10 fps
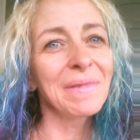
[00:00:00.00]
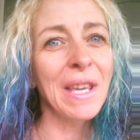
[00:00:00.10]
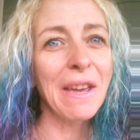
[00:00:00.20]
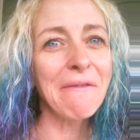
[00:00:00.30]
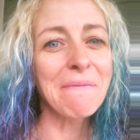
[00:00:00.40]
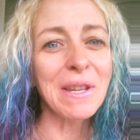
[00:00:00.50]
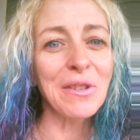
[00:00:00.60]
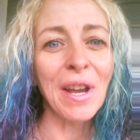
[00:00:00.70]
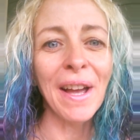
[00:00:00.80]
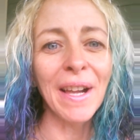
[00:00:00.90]
gave me a
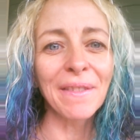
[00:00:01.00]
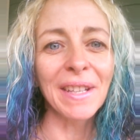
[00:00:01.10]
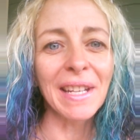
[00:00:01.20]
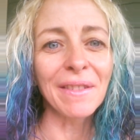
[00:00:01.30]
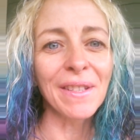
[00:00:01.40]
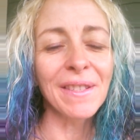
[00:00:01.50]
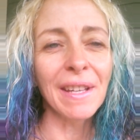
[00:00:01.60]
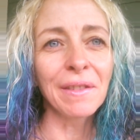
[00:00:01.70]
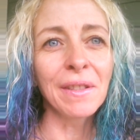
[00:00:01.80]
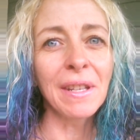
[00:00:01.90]
child when I was
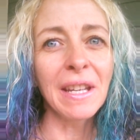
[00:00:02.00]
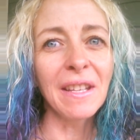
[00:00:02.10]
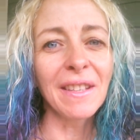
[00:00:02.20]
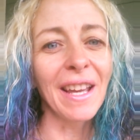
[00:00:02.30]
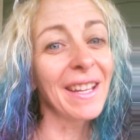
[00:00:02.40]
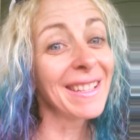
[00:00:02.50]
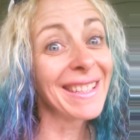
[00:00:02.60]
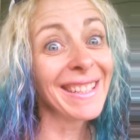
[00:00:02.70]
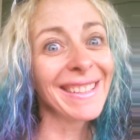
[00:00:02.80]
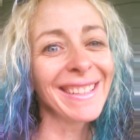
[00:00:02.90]
17.
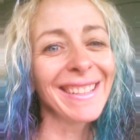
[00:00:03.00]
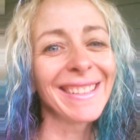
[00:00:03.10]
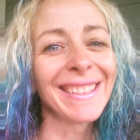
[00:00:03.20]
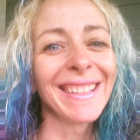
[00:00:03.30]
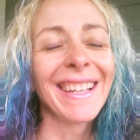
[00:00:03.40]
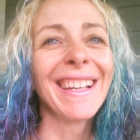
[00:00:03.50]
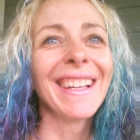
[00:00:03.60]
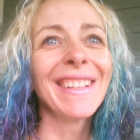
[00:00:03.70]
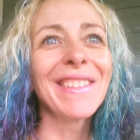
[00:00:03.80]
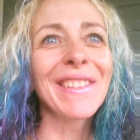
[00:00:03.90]
And
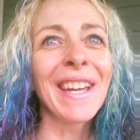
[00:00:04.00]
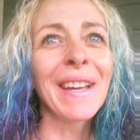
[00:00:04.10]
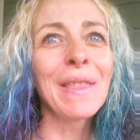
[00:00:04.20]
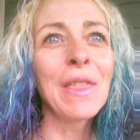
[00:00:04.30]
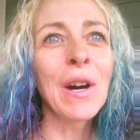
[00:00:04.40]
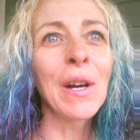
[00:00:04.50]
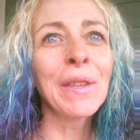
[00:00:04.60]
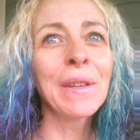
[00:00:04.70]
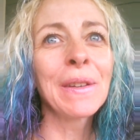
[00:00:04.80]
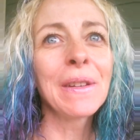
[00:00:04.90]
you
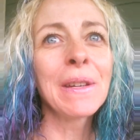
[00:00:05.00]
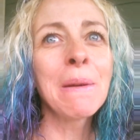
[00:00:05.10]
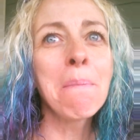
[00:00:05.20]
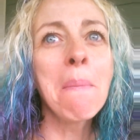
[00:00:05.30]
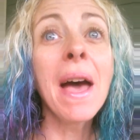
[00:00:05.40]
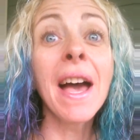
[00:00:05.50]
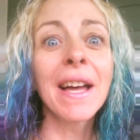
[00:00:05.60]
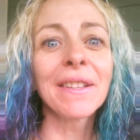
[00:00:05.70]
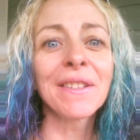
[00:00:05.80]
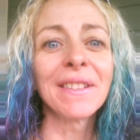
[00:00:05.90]
cannot
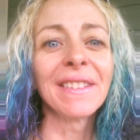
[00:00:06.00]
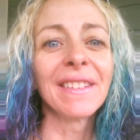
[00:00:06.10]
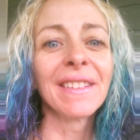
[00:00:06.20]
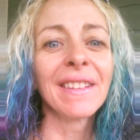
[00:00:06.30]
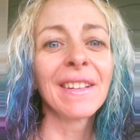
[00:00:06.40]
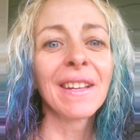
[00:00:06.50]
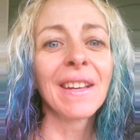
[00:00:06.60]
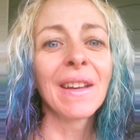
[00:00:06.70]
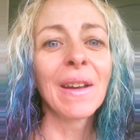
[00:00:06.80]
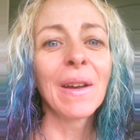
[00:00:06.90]
imagine
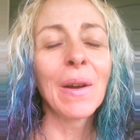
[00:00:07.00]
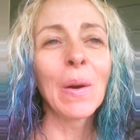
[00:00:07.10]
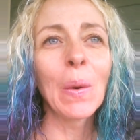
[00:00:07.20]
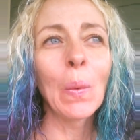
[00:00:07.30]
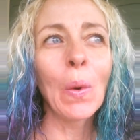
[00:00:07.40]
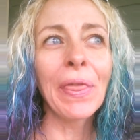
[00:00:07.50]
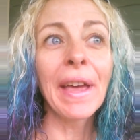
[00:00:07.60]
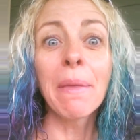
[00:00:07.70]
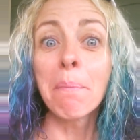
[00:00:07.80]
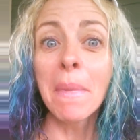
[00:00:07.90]
what
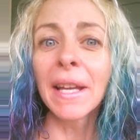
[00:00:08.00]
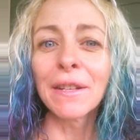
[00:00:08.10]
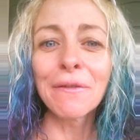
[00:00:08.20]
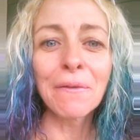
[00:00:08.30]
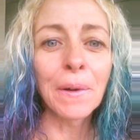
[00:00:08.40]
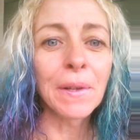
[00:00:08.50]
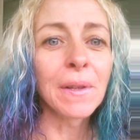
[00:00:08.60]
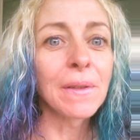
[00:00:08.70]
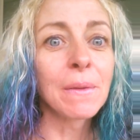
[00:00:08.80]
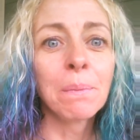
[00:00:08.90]
that meant for
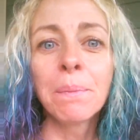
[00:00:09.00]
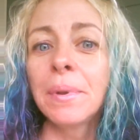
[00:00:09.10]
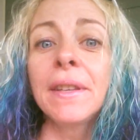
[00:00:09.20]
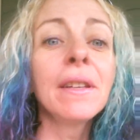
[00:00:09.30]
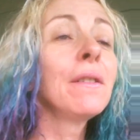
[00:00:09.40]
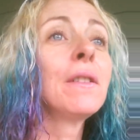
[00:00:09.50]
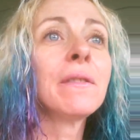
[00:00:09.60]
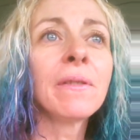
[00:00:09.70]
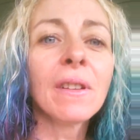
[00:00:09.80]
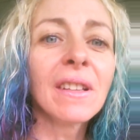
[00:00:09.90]
this
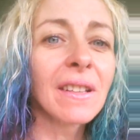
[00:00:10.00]
beautiful